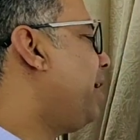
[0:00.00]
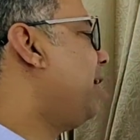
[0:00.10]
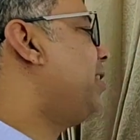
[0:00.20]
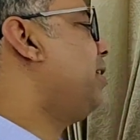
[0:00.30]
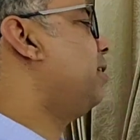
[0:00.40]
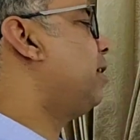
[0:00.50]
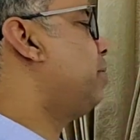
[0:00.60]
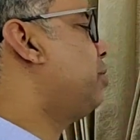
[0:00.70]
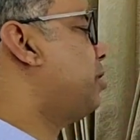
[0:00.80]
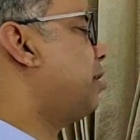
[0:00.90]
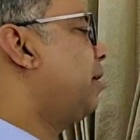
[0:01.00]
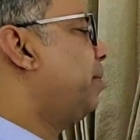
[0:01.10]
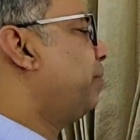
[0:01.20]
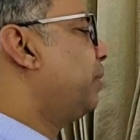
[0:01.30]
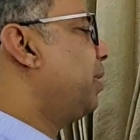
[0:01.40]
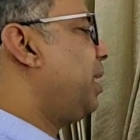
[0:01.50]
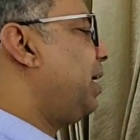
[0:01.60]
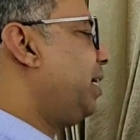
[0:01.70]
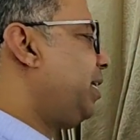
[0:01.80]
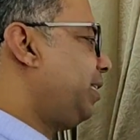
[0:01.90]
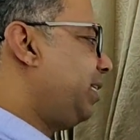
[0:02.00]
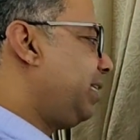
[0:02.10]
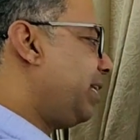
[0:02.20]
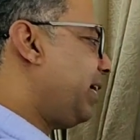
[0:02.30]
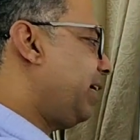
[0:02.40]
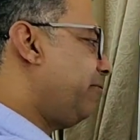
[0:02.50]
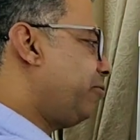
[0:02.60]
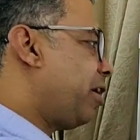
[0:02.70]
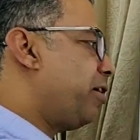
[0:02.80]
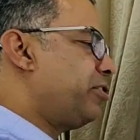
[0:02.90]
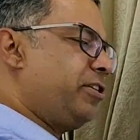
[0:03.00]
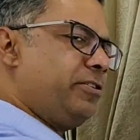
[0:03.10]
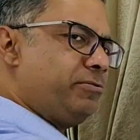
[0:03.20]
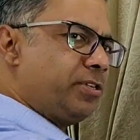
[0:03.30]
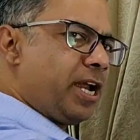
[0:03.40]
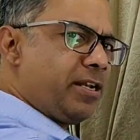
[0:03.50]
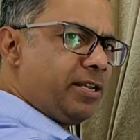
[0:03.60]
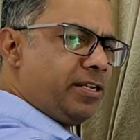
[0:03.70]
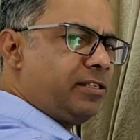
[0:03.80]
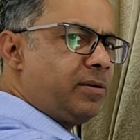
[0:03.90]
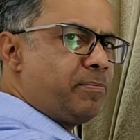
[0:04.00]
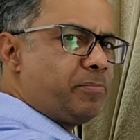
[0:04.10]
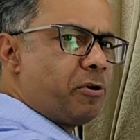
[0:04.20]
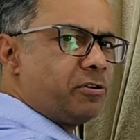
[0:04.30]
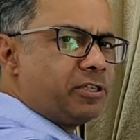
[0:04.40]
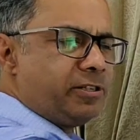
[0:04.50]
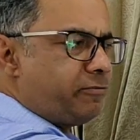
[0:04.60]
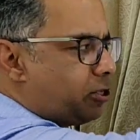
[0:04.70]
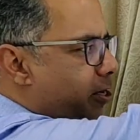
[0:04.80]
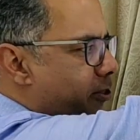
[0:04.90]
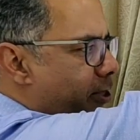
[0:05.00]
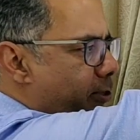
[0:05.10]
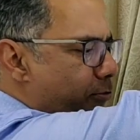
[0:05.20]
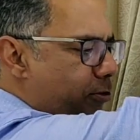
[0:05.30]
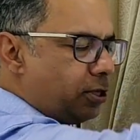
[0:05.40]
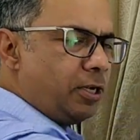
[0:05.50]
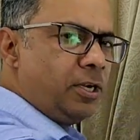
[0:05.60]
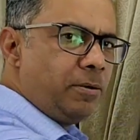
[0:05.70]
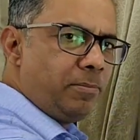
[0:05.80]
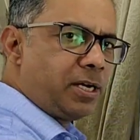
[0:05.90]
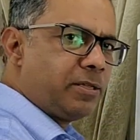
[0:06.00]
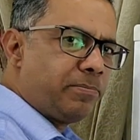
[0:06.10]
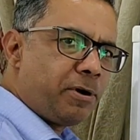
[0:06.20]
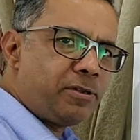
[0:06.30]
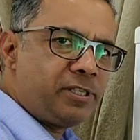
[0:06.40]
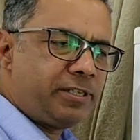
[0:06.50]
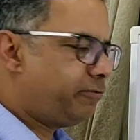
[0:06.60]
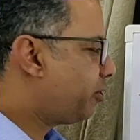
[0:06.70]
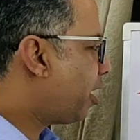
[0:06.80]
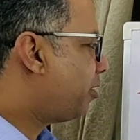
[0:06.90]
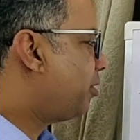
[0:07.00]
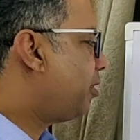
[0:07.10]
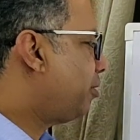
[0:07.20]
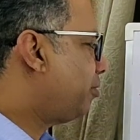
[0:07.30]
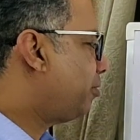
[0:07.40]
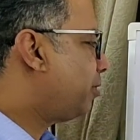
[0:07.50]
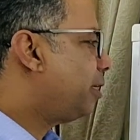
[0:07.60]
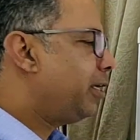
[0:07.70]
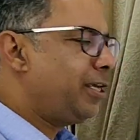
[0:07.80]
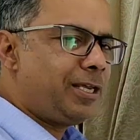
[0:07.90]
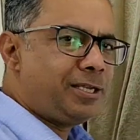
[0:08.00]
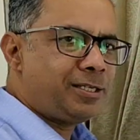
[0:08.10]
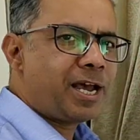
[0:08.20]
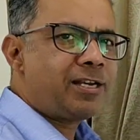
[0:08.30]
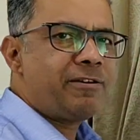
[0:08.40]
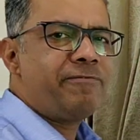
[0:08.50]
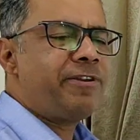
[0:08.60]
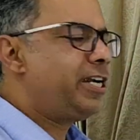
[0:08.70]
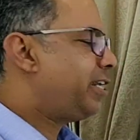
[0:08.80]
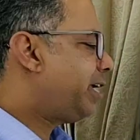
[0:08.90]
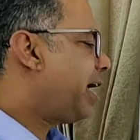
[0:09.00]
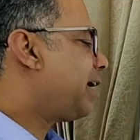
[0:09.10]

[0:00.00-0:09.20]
made the assumption that there is this negative charge induced and there is some positive charge induced, but the positive charge induced is at infinity